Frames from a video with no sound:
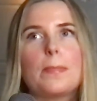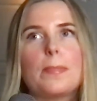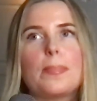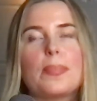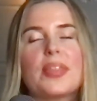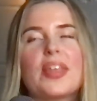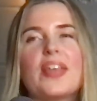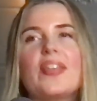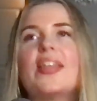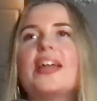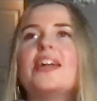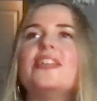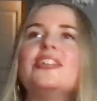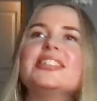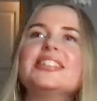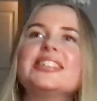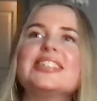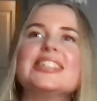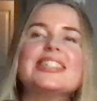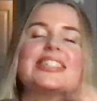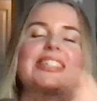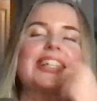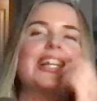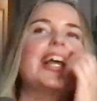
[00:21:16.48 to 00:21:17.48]
there is
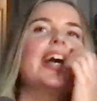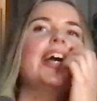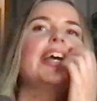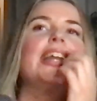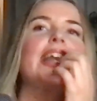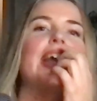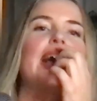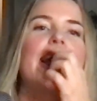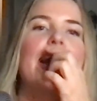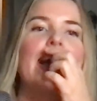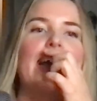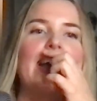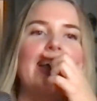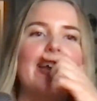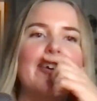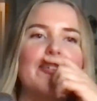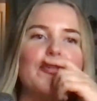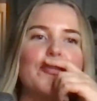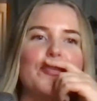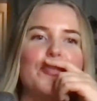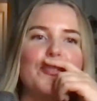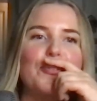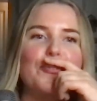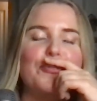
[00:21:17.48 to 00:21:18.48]
this line
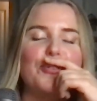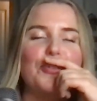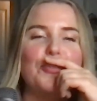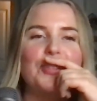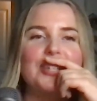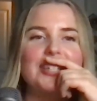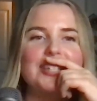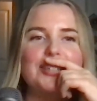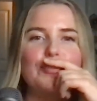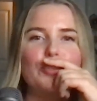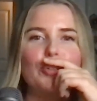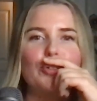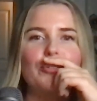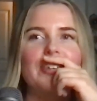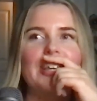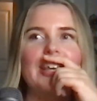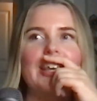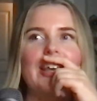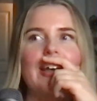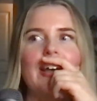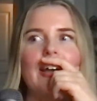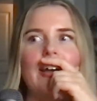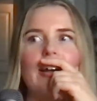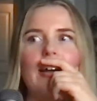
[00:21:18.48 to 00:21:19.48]
from this movie,
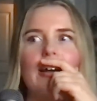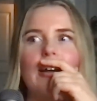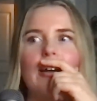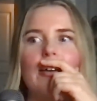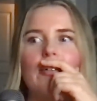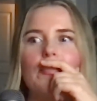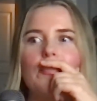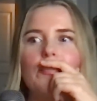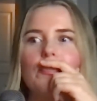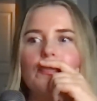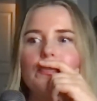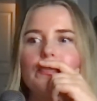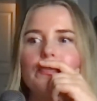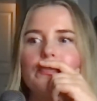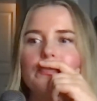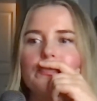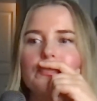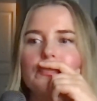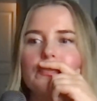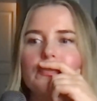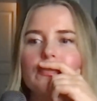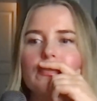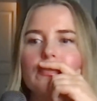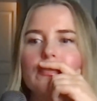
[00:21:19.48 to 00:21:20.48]

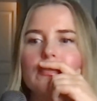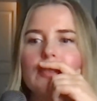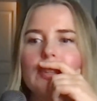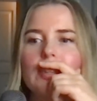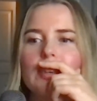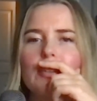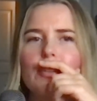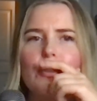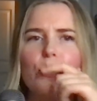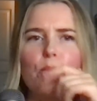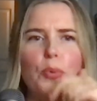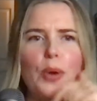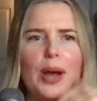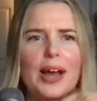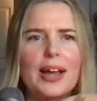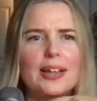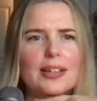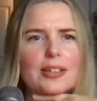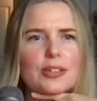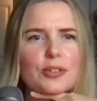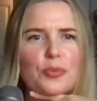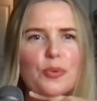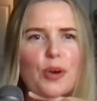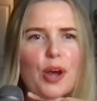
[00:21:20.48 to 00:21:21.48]
The
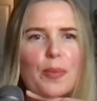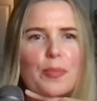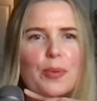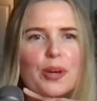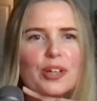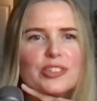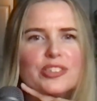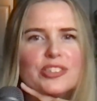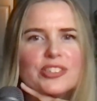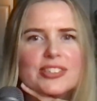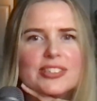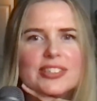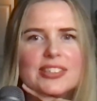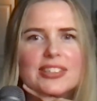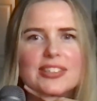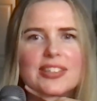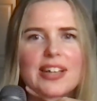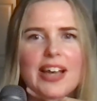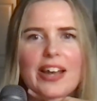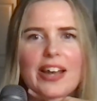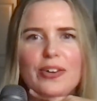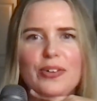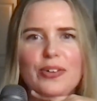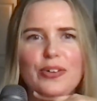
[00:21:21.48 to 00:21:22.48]
Wild Robot.
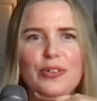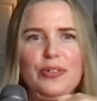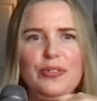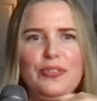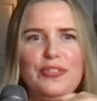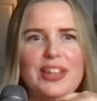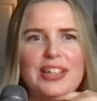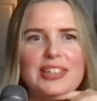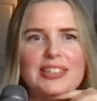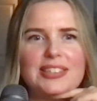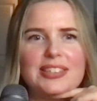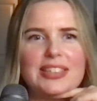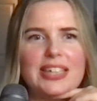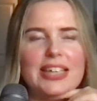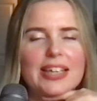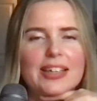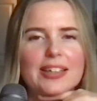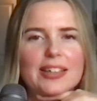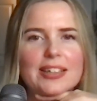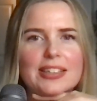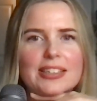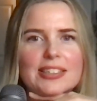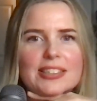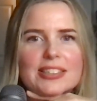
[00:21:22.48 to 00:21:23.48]
I don't know if that's the
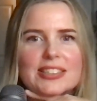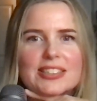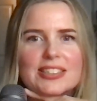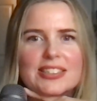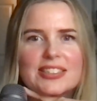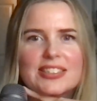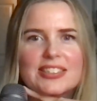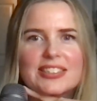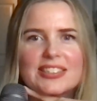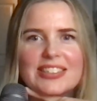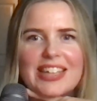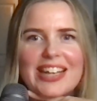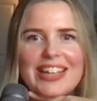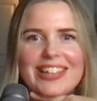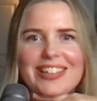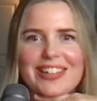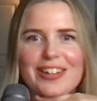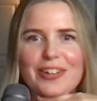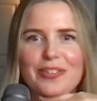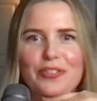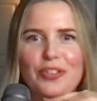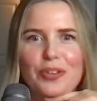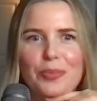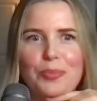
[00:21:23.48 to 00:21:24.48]
English title
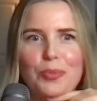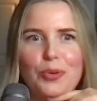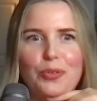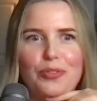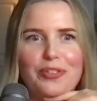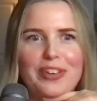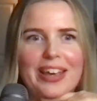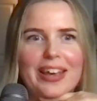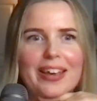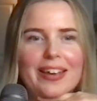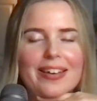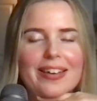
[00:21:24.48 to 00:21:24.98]
of the movie.